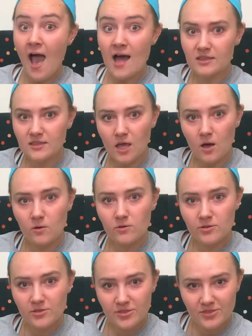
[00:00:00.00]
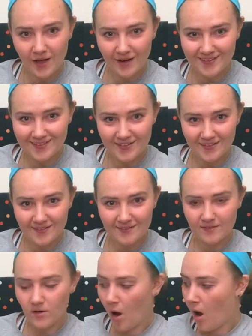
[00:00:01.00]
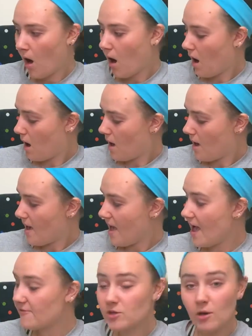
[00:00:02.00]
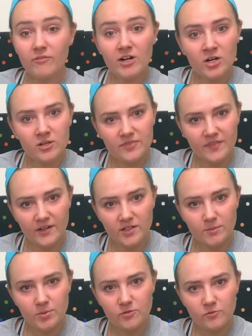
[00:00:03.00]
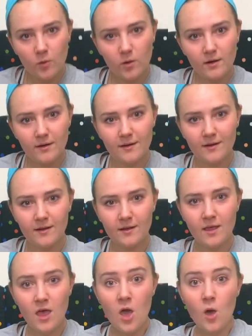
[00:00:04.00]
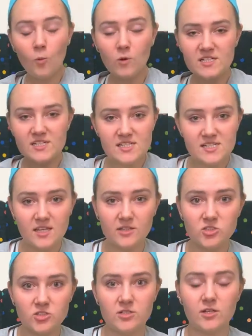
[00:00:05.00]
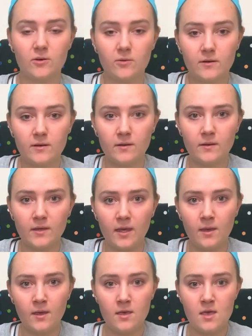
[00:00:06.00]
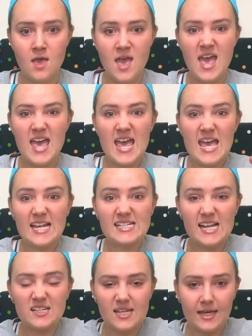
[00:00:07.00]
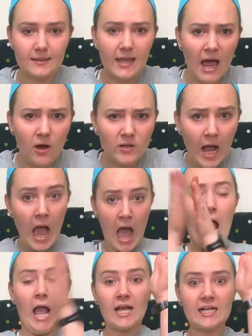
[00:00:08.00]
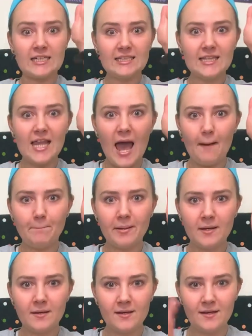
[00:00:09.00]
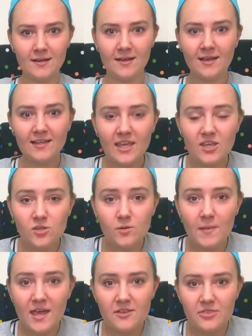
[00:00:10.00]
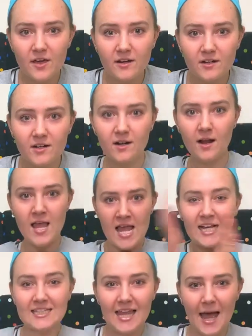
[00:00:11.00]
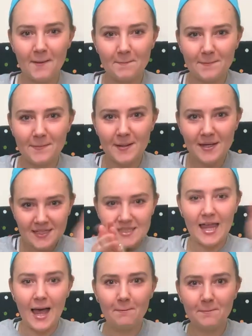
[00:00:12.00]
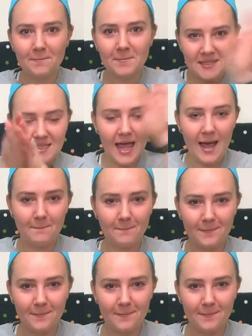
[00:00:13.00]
Hello Thunder. Have you ever heard thunder before? What does thunder do? It sounds like a loud clap. Can you make thunder? Clap, clap, clap.